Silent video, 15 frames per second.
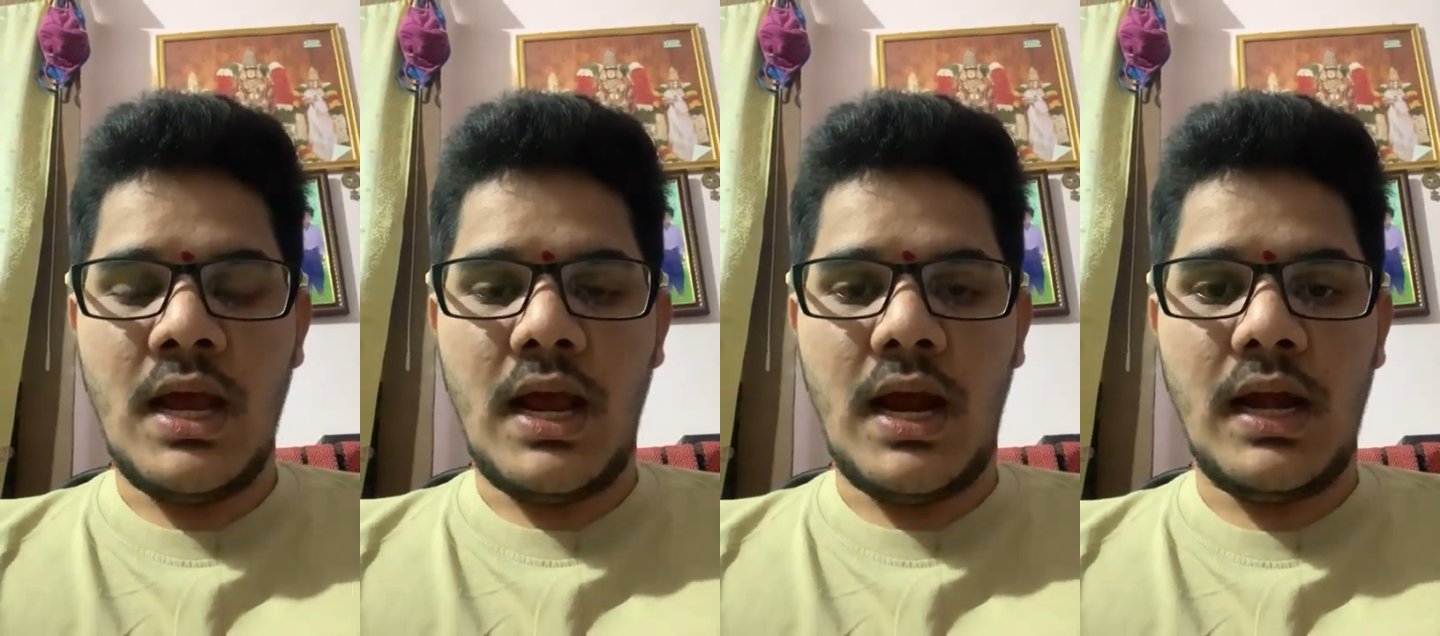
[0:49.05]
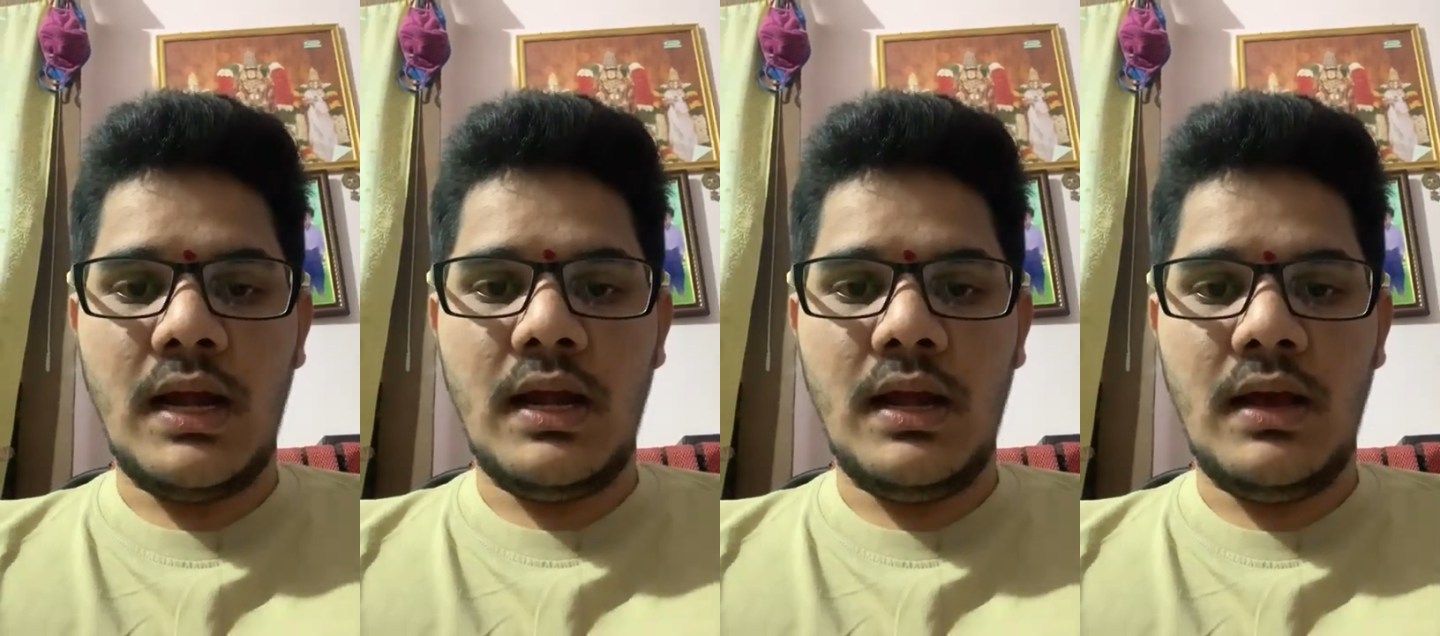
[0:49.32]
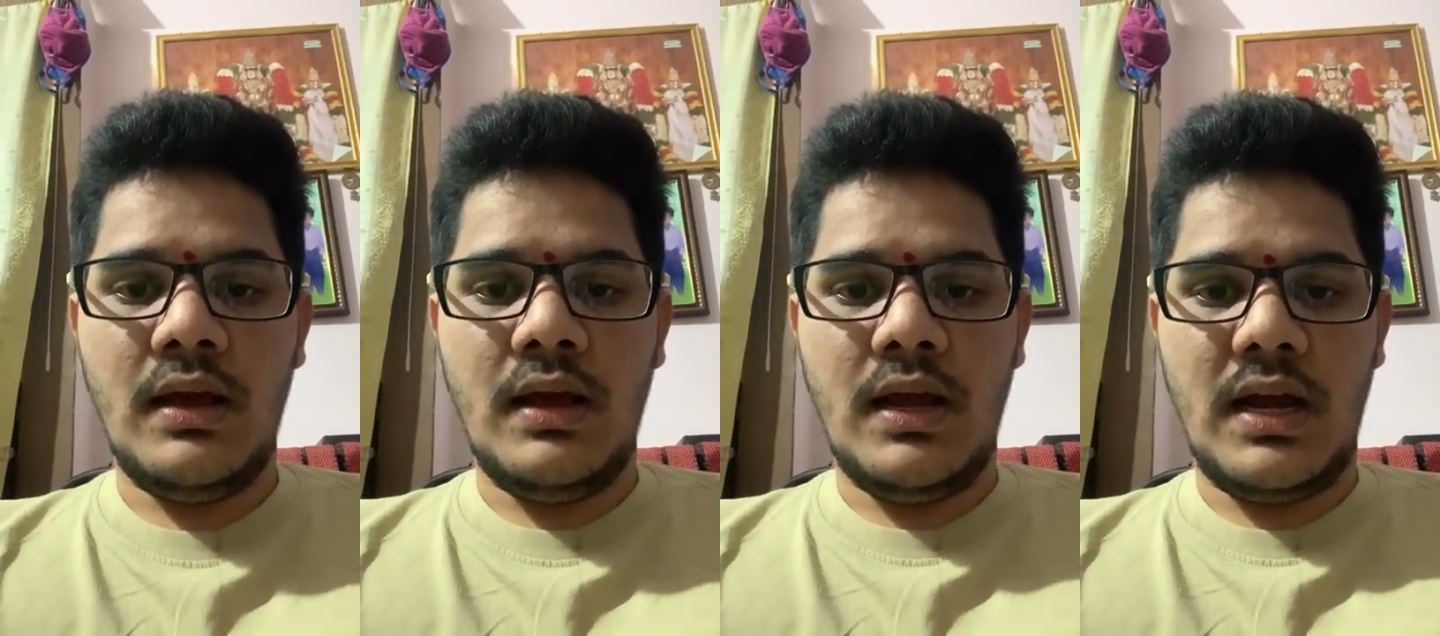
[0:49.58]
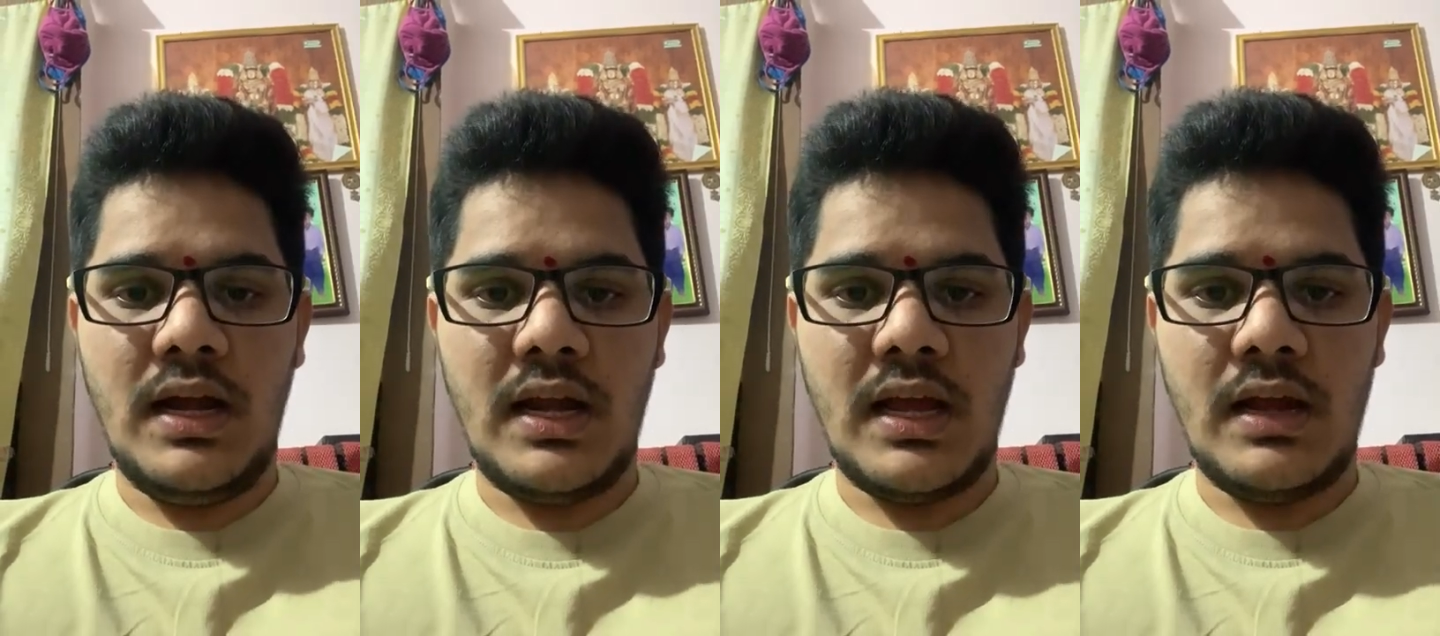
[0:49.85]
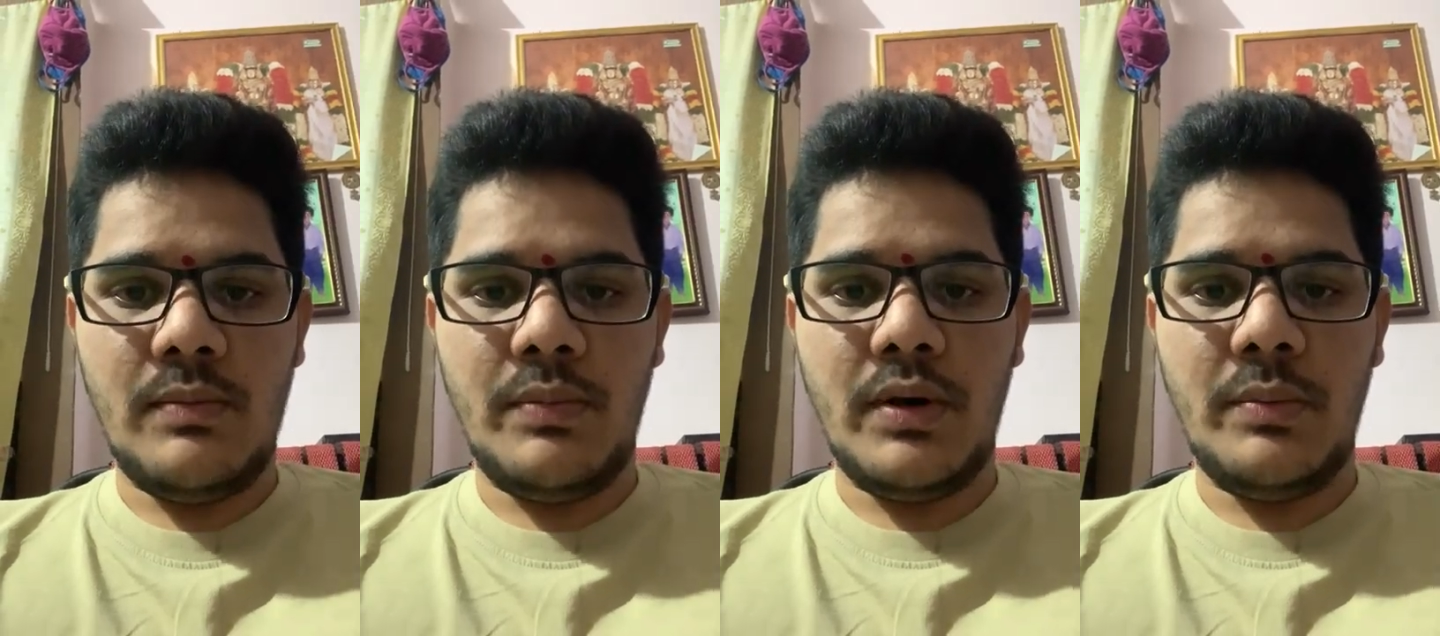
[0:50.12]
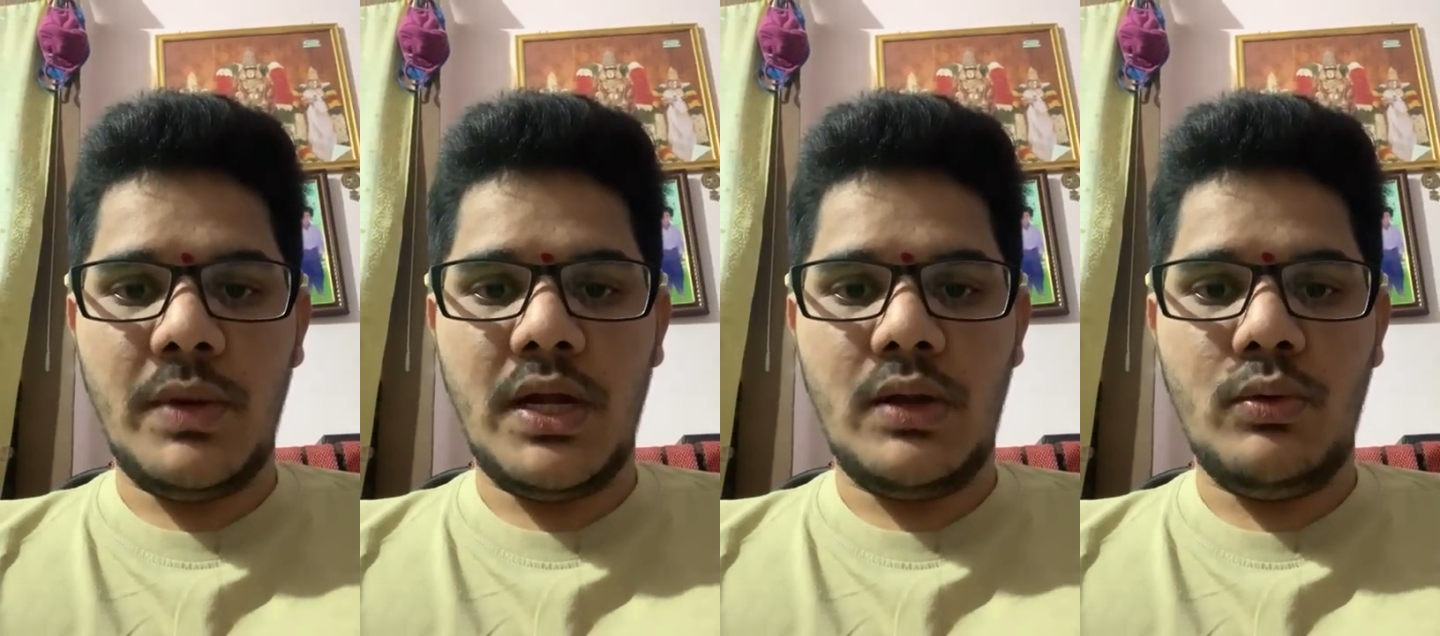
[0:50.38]
and it
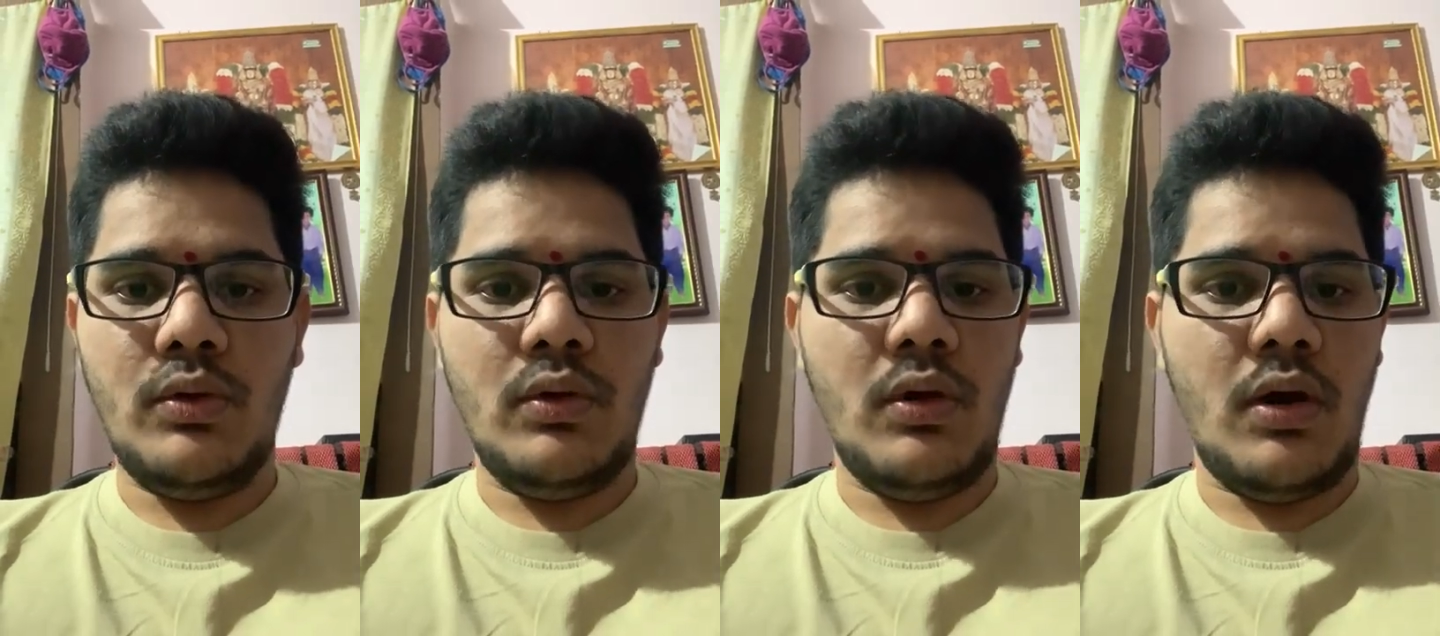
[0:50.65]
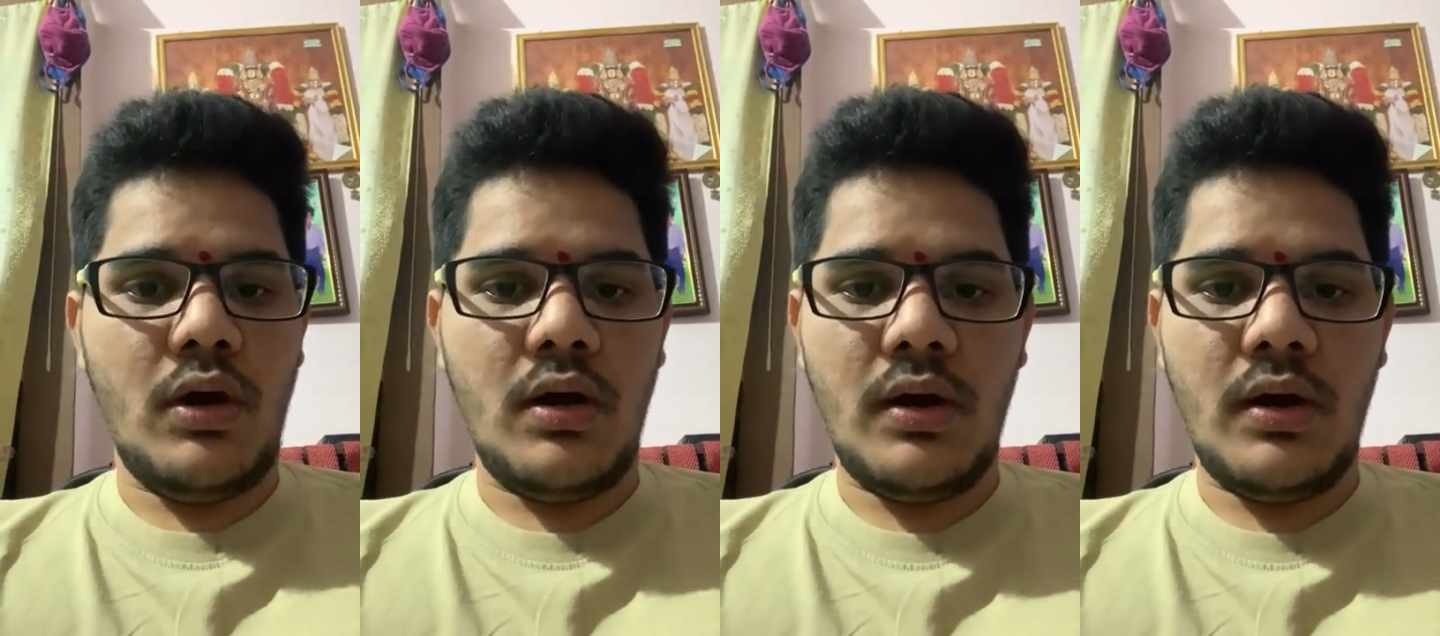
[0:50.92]
helped me to